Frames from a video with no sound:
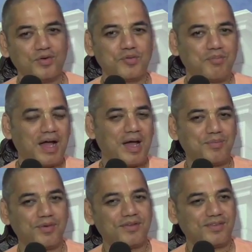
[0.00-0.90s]
you went to
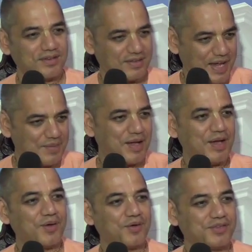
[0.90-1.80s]
Mayapur, he says came.
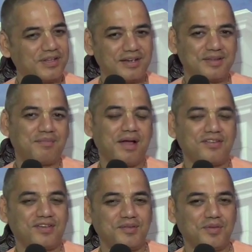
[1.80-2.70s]
Here also there is a
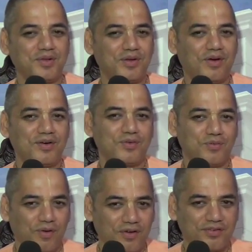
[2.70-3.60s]
pastime of the Lord to
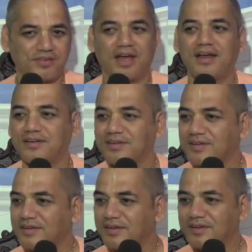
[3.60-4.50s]
wash his hands.
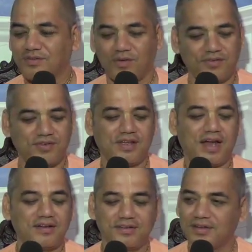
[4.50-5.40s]

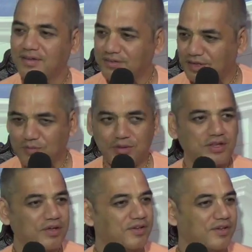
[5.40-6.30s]

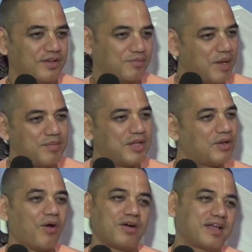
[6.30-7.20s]
Tirupati. Maybe the
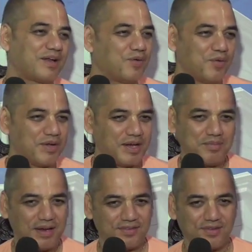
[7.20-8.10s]
Lord can go many
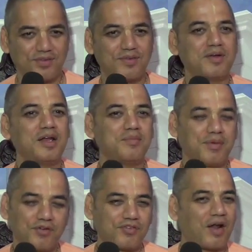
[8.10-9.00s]
places. Similarly,
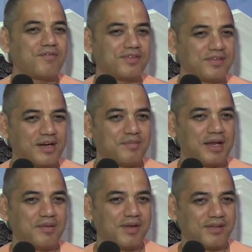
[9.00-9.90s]
Parashuram visited
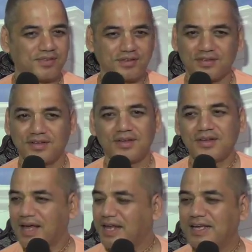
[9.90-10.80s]
many places.
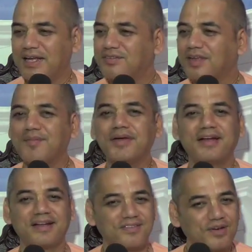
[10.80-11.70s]
And he can
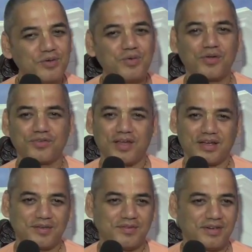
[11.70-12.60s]
simultaneously do also
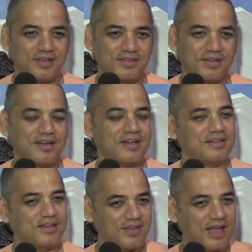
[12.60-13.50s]
activities.
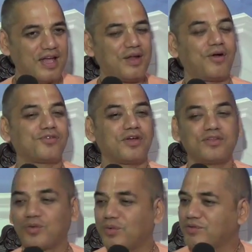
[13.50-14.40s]
They say here also he
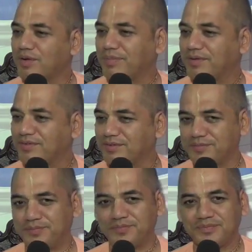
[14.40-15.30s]
threw his weapons.
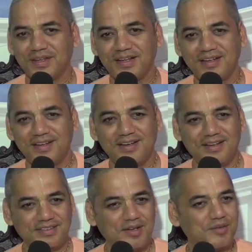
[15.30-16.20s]

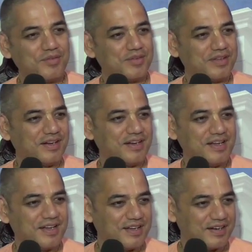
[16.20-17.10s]
the
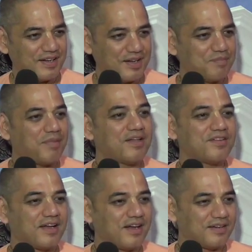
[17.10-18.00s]
near
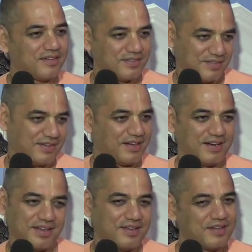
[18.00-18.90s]
Pajaka.
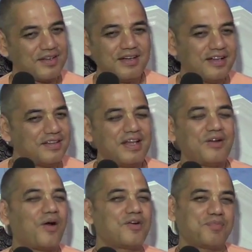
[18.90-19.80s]
Correct. The
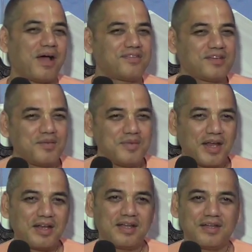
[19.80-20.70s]
Lord's pastime
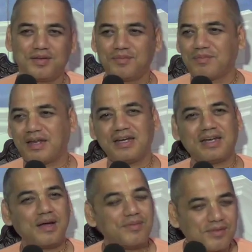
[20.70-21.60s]
can be many
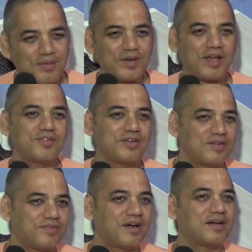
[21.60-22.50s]
times. Sometimes the
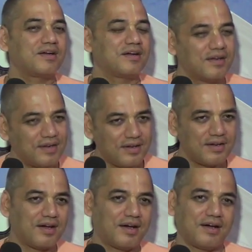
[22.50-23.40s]
different
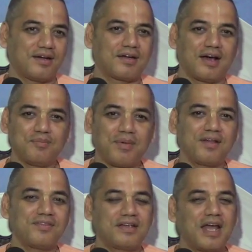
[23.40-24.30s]

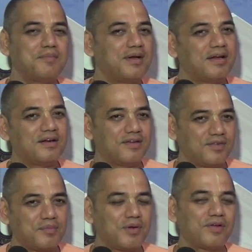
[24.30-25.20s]
kalpas, it can be done
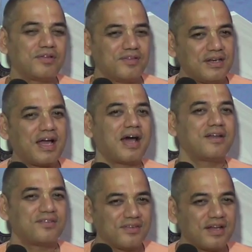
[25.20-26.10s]
different because these
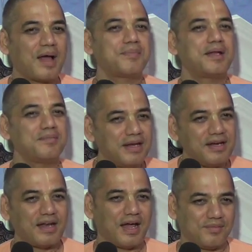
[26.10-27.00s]
incarnations are happening
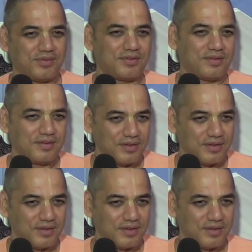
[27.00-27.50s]
many times.